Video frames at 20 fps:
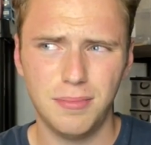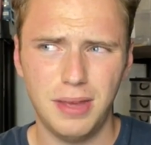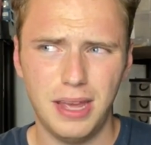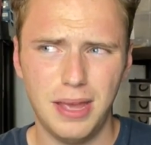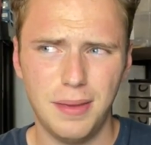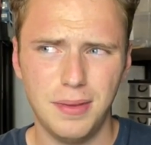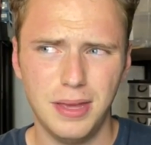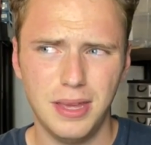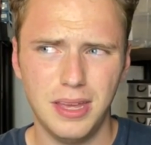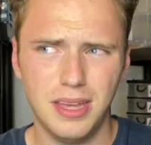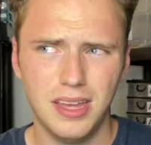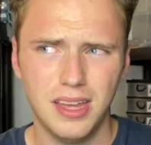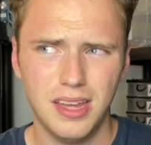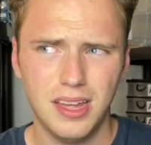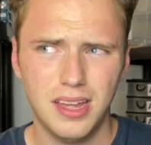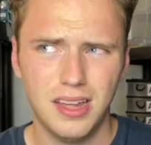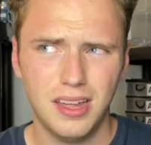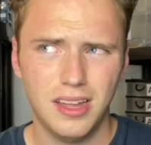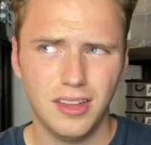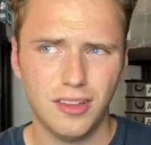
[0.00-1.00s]
maybe
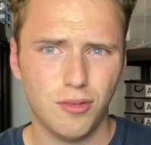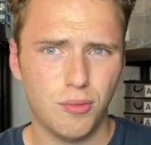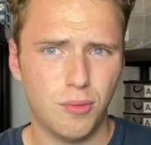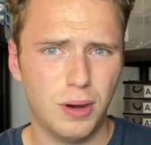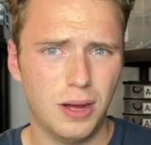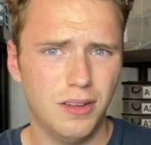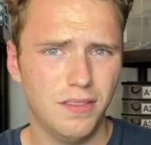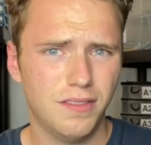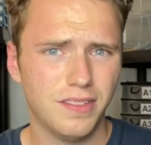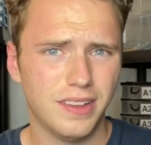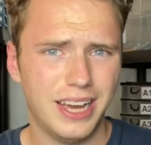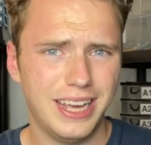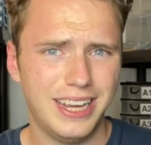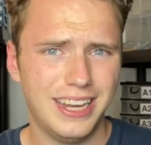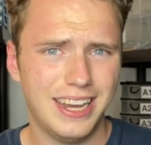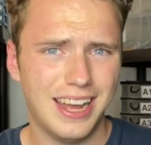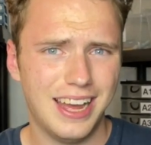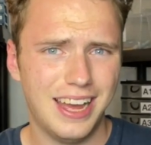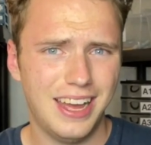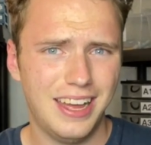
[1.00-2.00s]

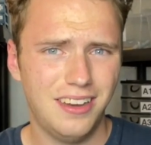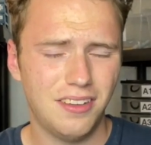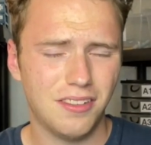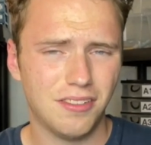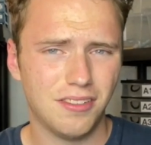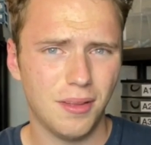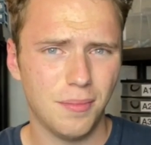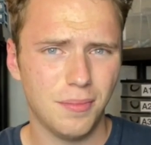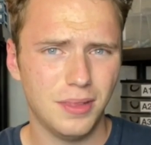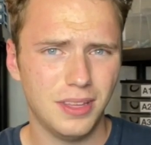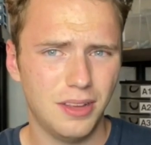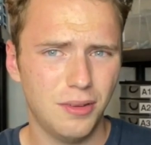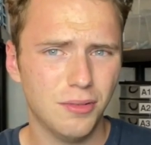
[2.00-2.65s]
$12.99 or something.